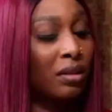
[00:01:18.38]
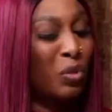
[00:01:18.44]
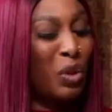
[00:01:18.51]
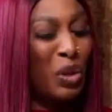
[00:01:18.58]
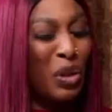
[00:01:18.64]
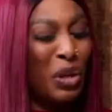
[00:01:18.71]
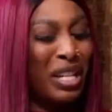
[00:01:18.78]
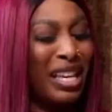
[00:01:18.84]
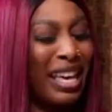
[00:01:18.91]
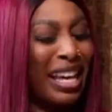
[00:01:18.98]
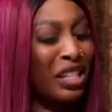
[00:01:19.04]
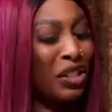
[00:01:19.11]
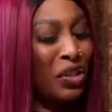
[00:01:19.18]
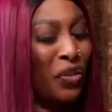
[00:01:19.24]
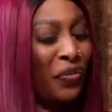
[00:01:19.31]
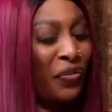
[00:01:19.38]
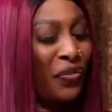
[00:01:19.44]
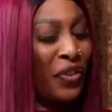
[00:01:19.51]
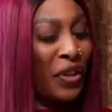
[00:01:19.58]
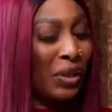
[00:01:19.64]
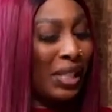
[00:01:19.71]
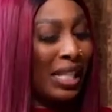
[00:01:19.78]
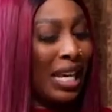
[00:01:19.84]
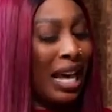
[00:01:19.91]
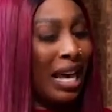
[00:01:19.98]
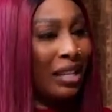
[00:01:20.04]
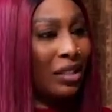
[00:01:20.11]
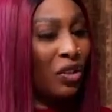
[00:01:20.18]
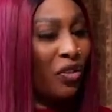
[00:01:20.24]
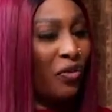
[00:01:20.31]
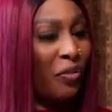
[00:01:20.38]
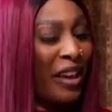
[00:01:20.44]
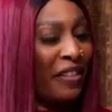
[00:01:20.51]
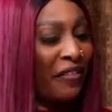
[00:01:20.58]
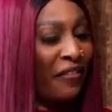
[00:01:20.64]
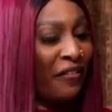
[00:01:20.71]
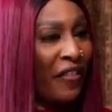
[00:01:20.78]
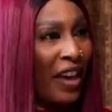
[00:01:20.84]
I was shocked by her irritable attitude.